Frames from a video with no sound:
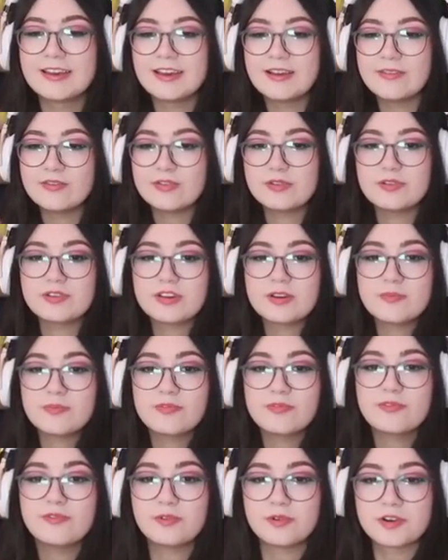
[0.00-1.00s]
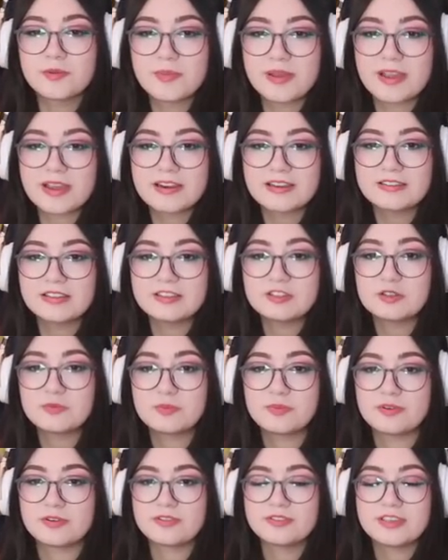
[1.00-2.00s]
If you look up Florida Man and then your
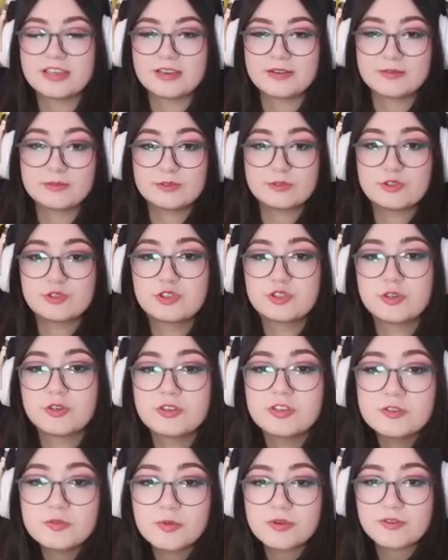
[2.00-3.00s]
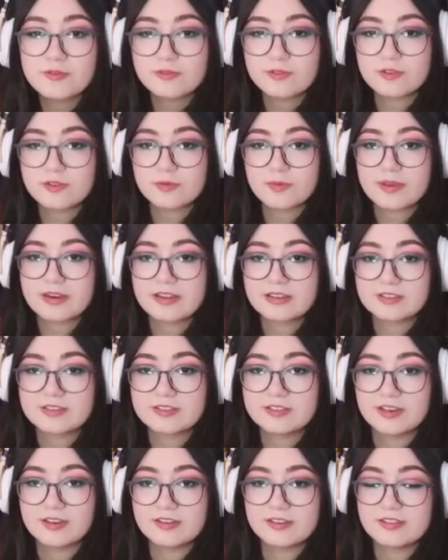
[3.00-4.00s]
birthday, it will show you what a Florida Man has
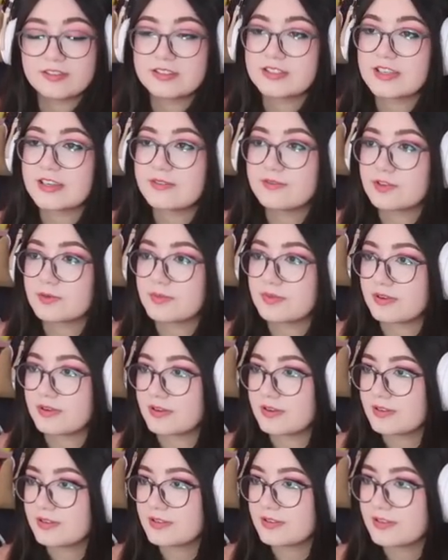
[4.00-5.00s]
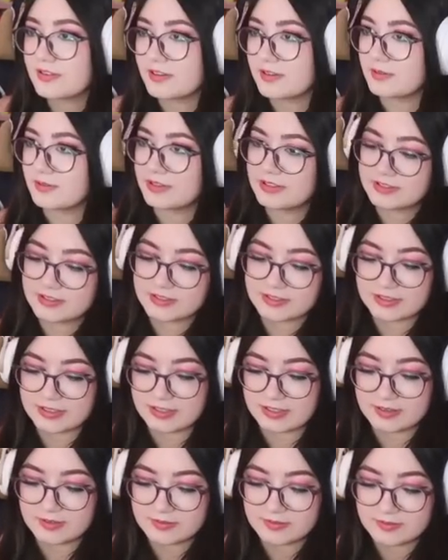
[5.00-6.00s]
done on the day of your birth. Oh, let's
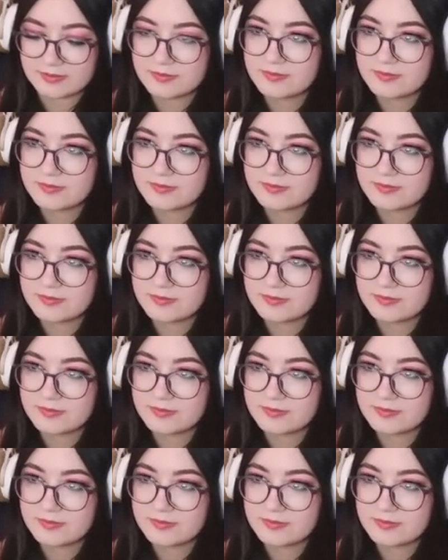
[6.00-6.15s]
see.